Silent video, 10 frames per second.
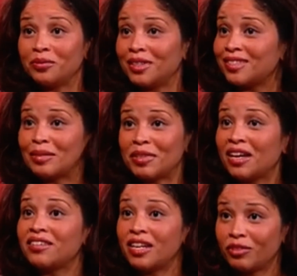that's something
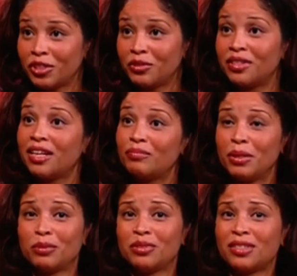I'll never do, and then I have
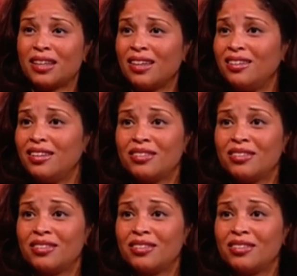people who say,